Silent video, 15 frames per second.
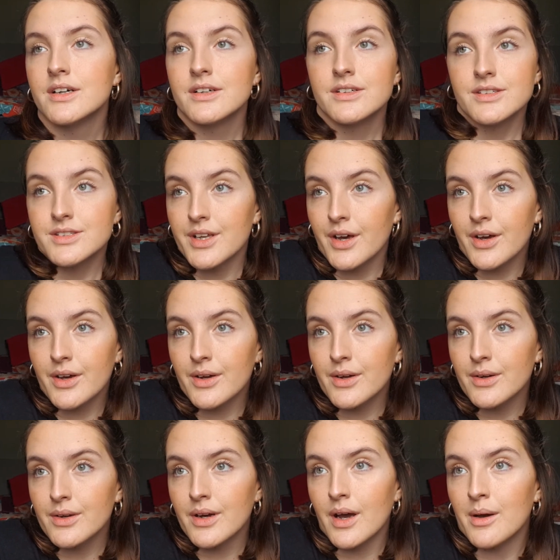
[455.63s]

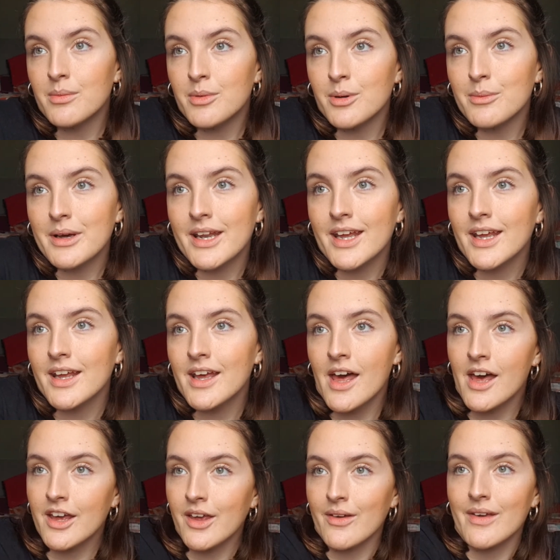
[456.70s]
So more money
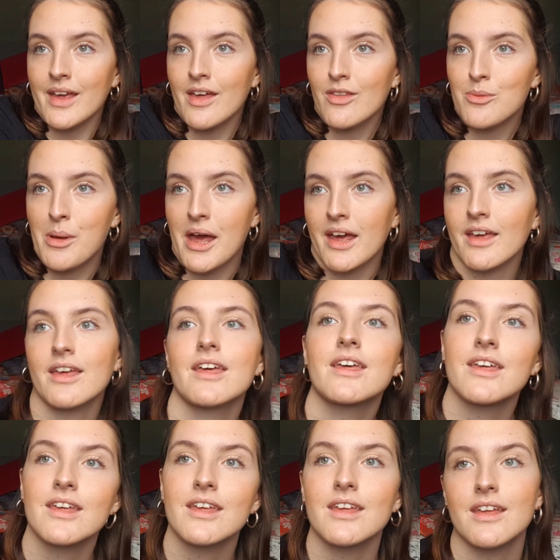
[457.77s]
going out the bank,
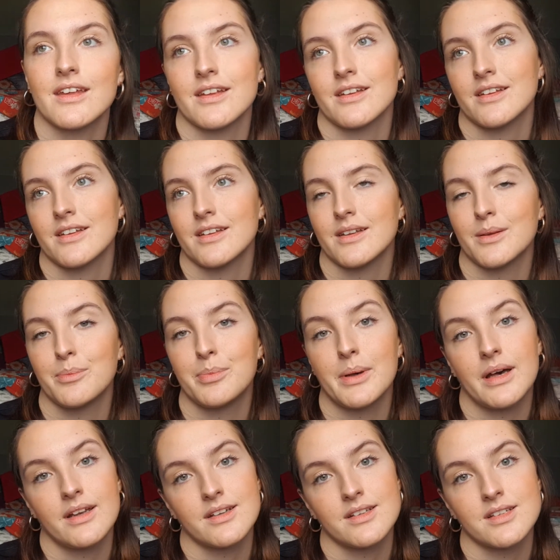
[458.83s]

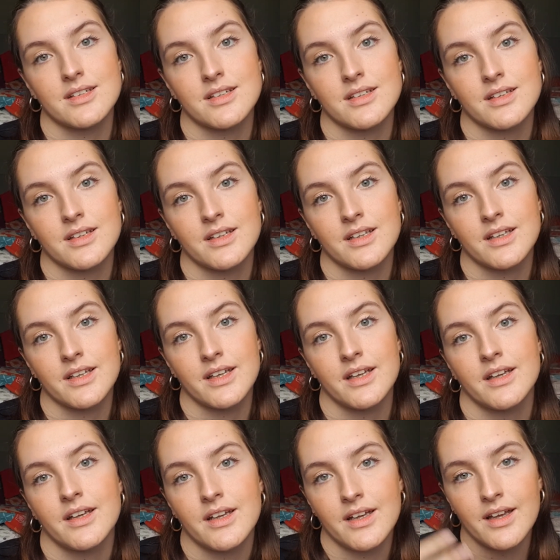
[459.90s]
but
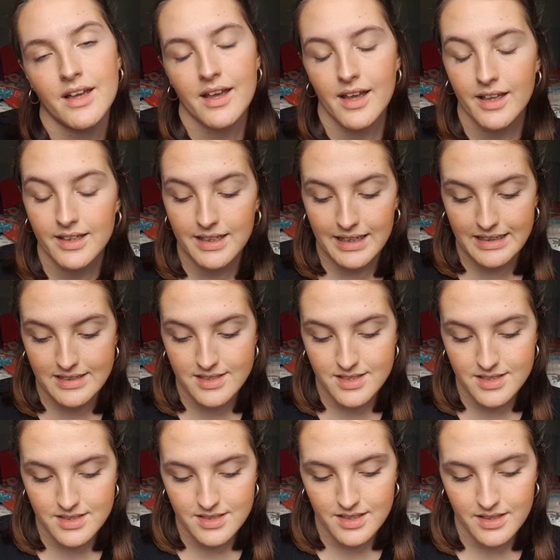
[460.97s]

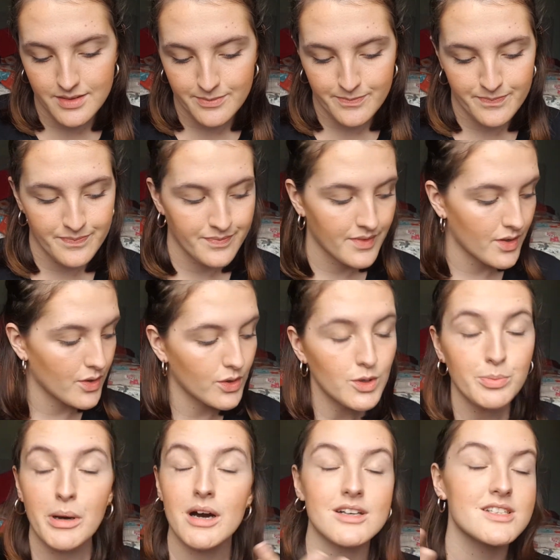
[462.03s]
alas, all
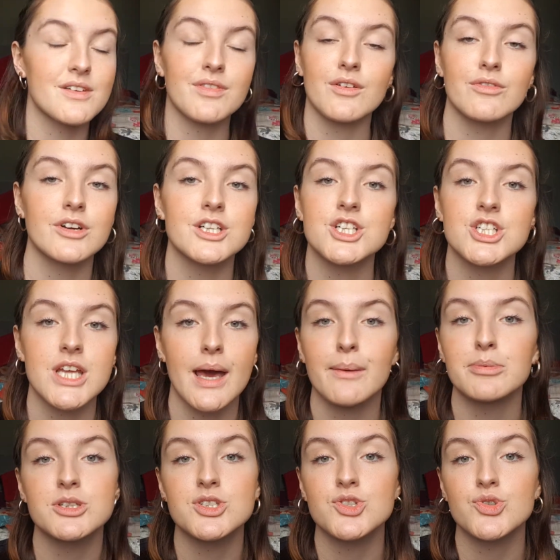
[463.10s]
part of the rich
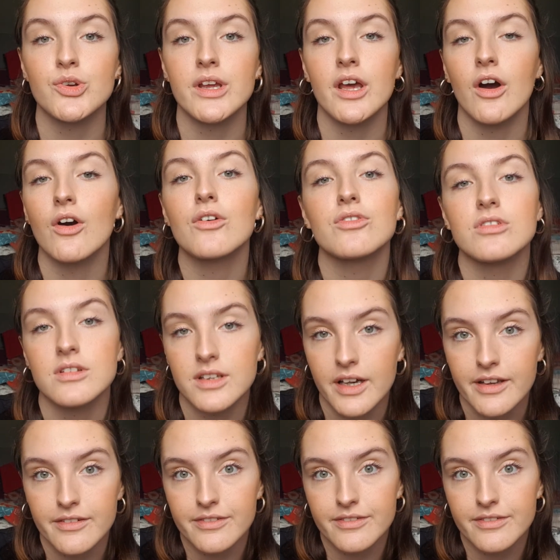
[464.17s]
tapestry of life.